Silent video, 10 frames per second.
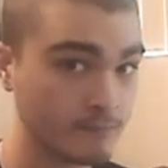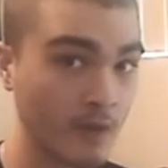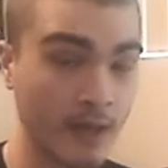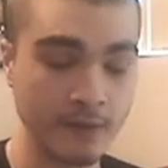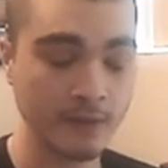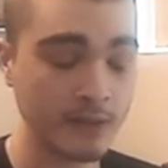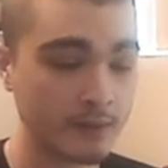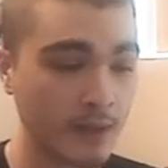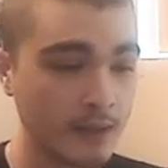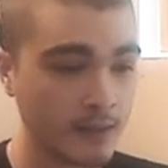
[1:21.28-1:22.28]
I agree.
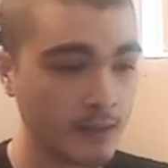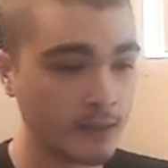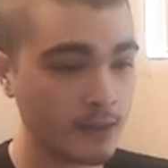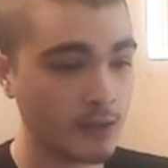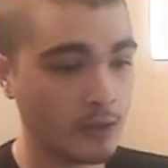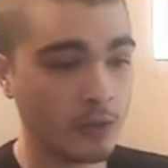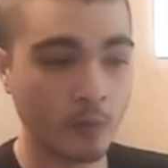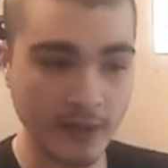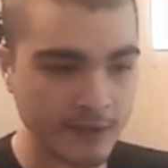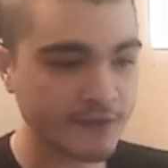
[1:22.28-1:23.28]

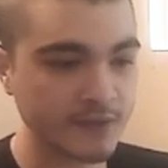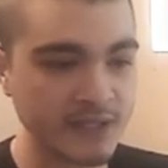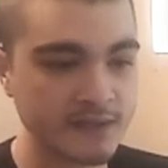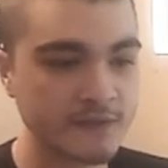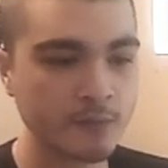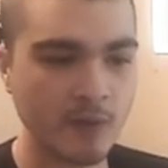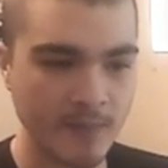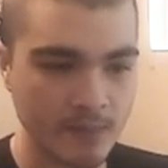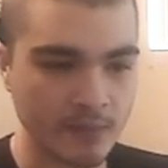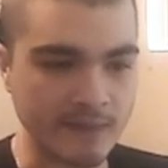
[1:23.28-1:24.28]
We also need to
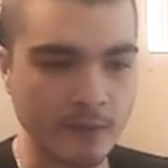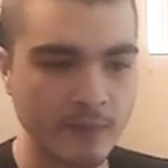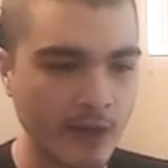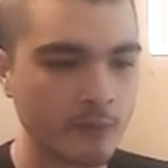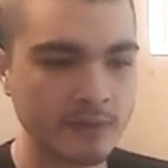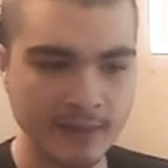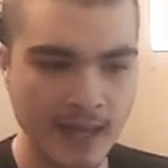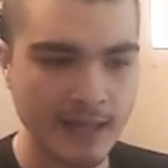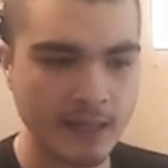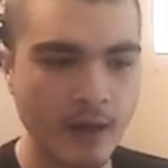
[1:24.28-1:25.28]
remember that we are
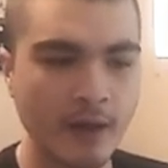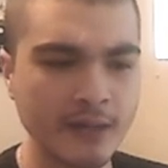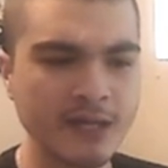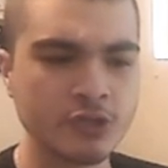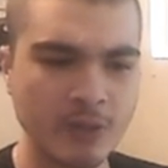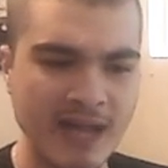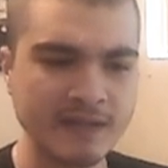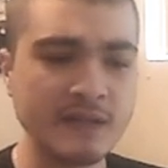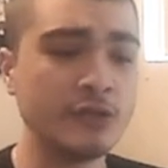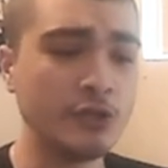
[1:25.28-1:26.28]
relying on
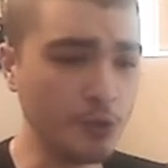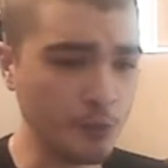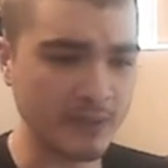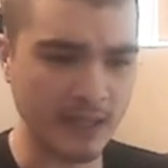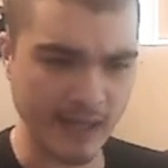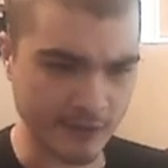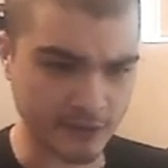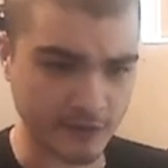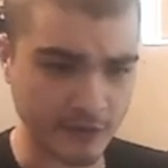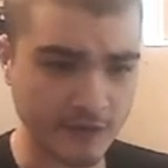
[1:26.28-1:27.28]
attracting new
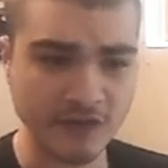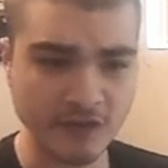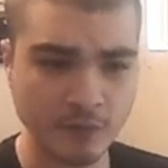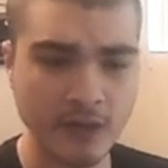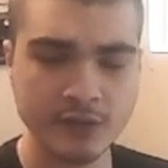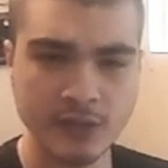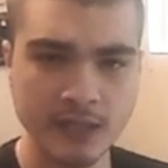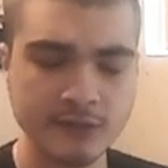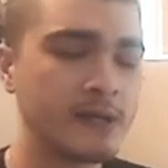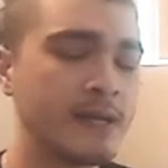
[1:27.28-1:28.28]
players, since we are
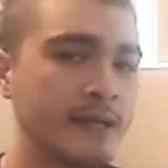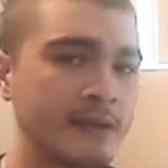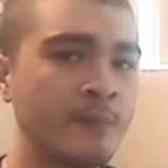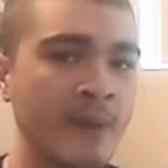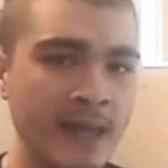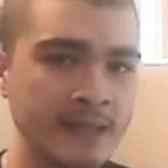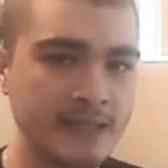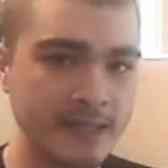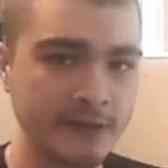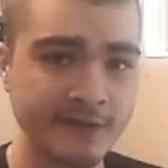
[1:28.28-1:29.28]
not creating paid
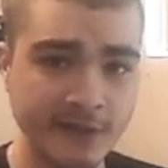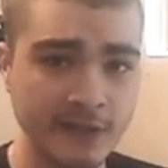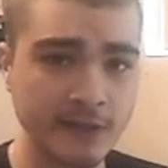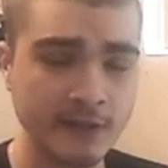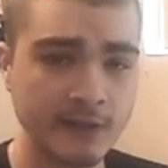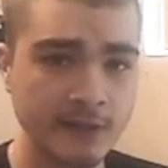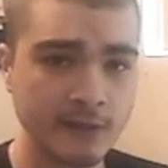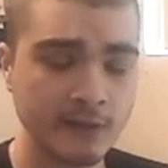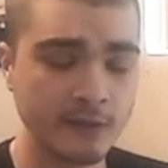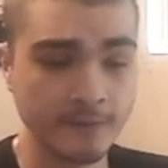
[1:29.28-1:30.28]
DLC
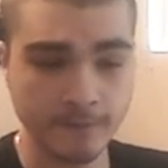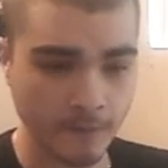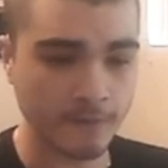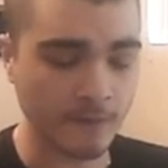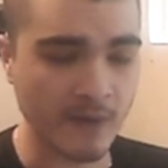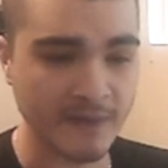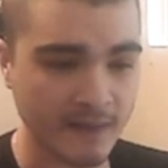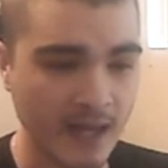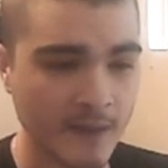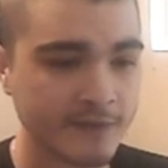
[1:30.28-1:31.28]
for From
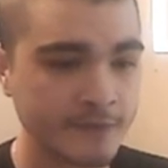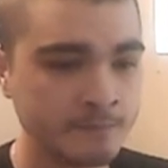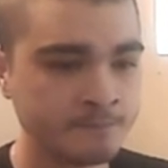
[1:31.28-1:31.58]
the Depths.